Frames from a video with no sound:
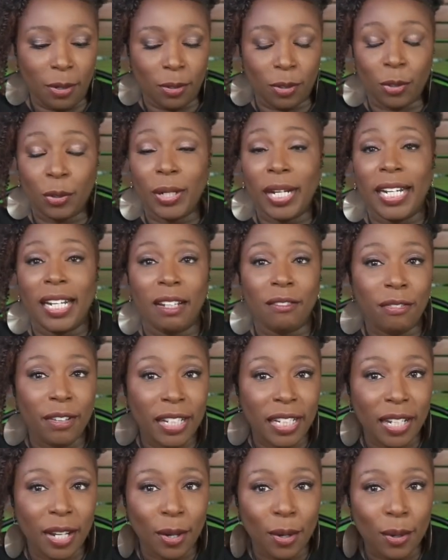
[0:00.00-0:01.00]
creating
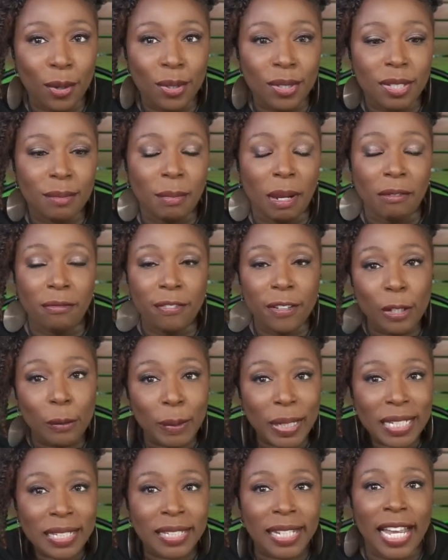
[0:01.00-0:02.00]
videos, my
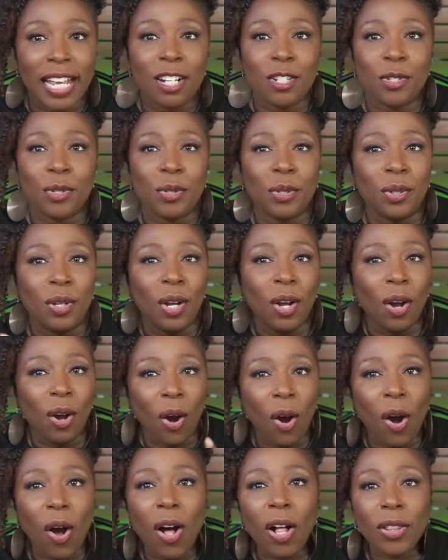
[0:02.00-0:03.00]
filming schedule,
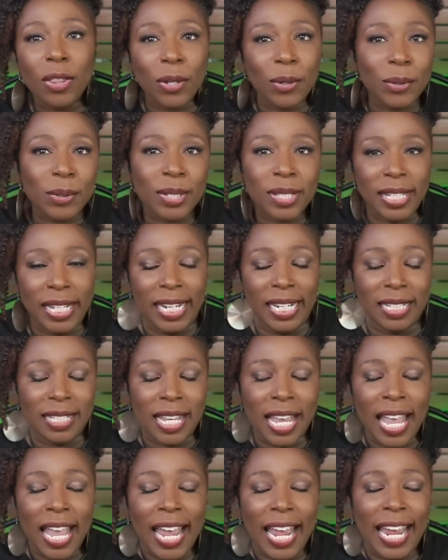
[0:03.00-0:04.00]
all those things.